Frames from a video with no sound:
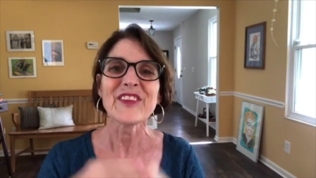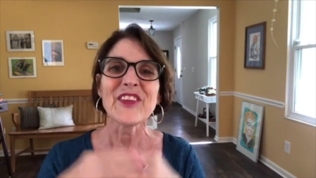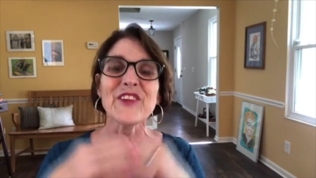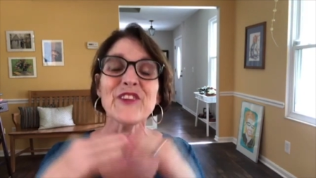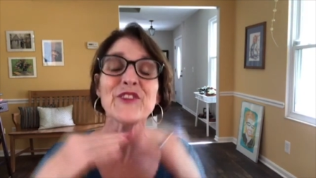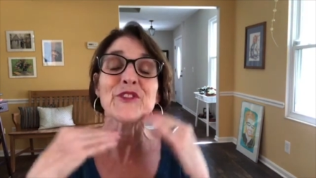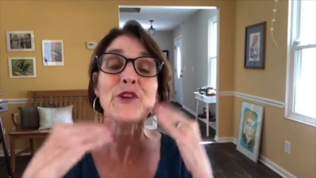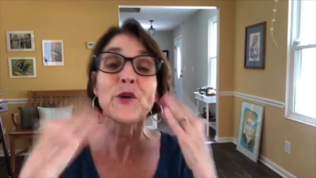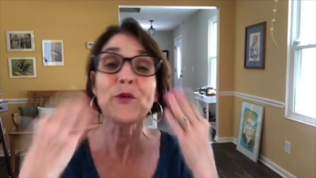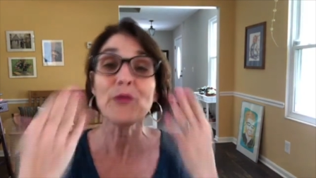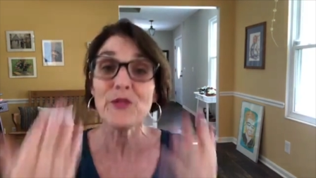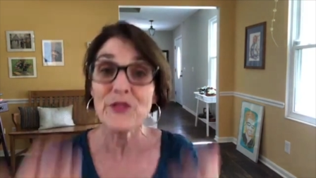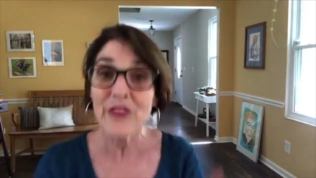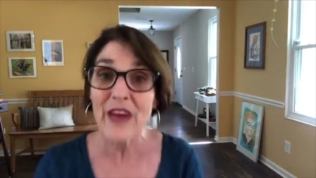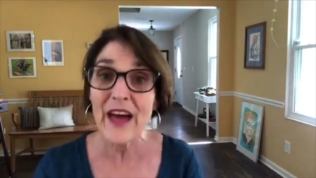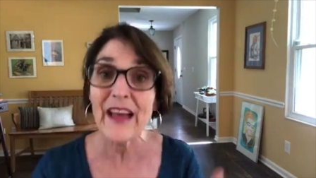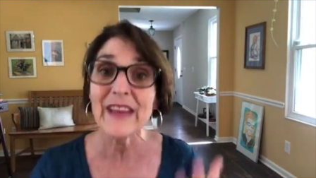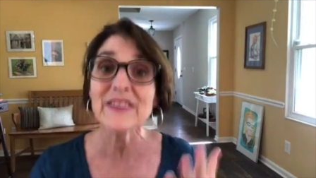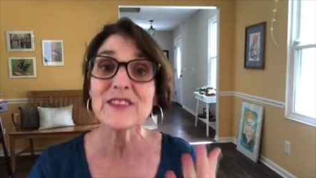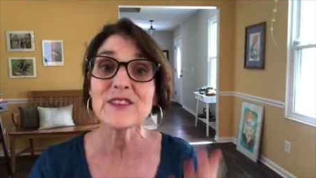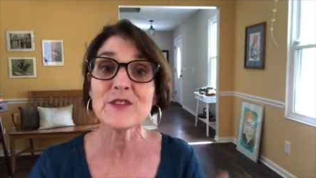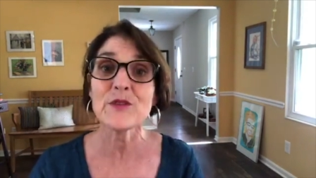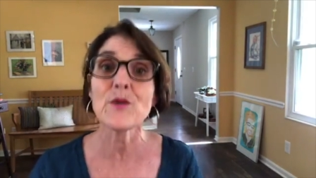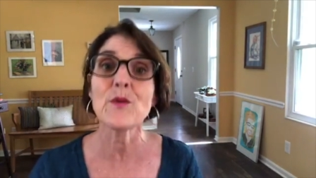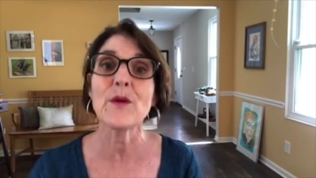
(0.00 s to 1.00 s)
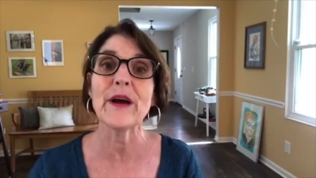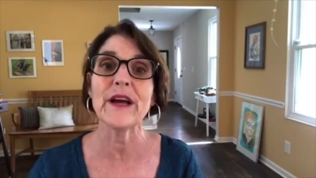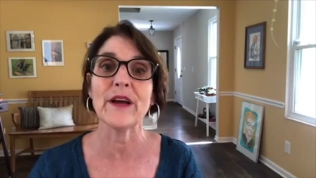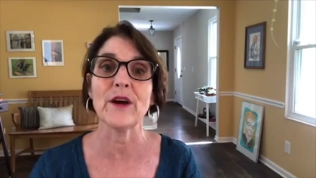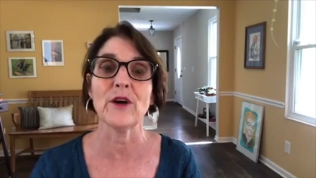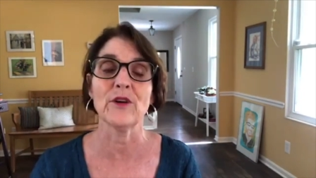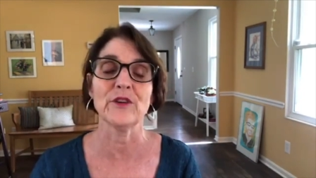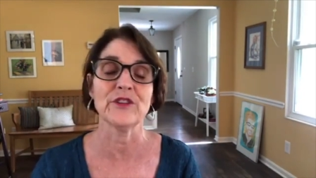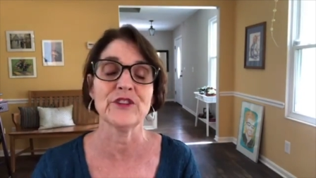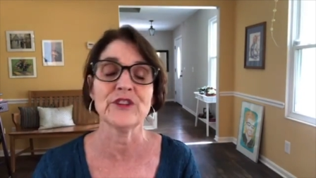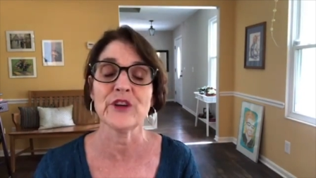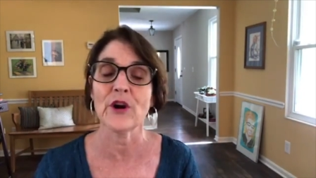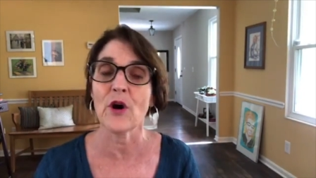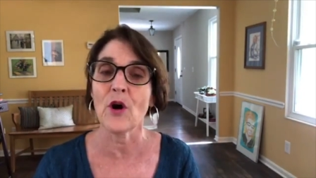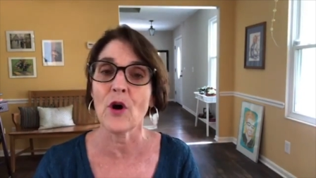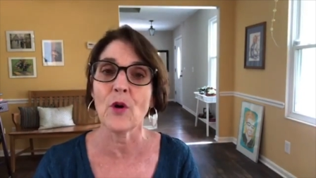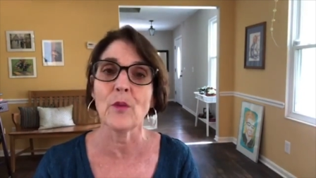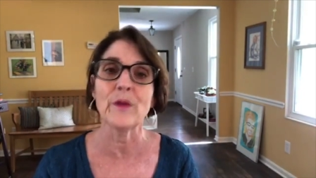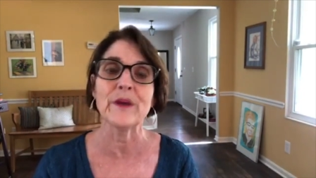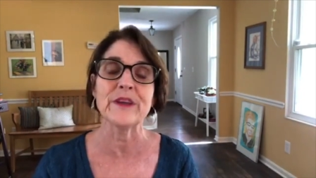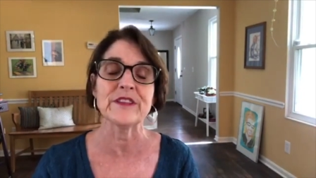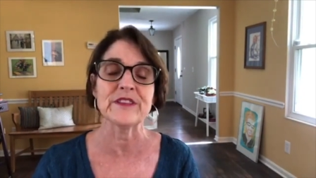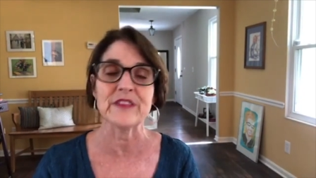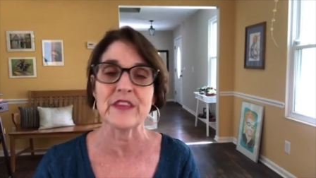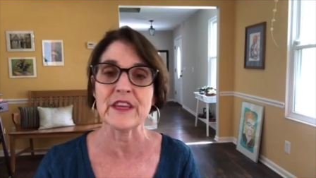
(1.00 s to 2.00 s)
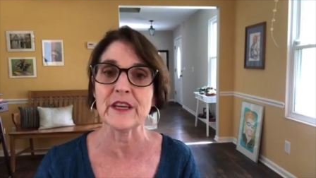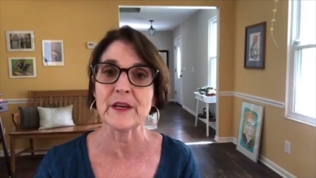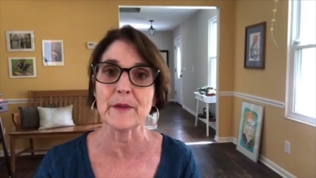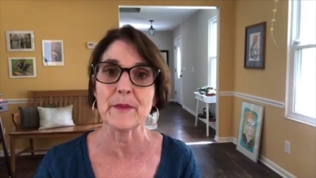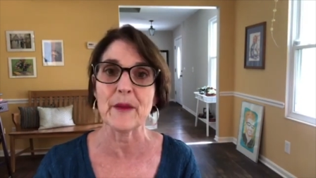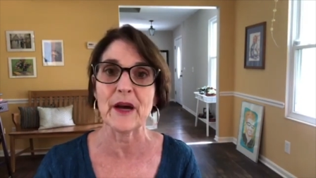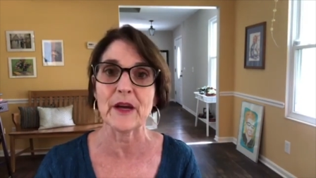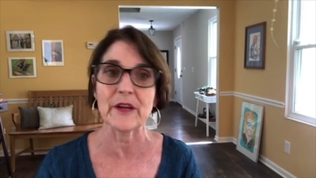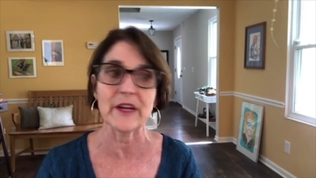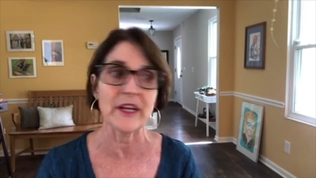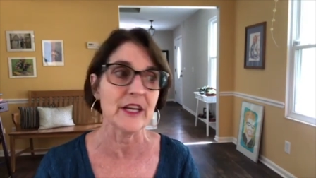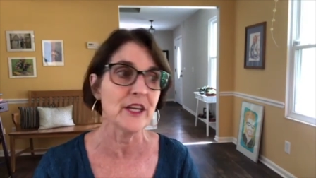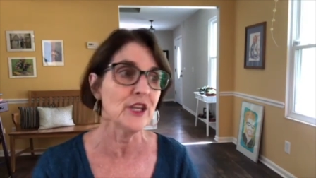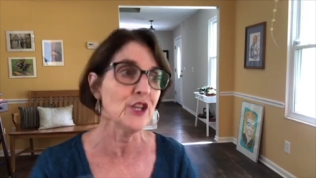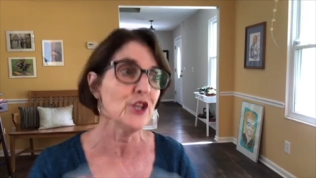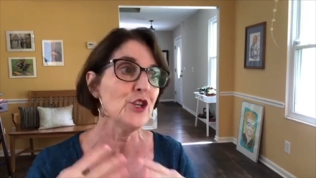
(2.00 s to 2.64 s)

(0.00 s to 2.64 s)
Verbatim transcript: So that's the way to always think about it.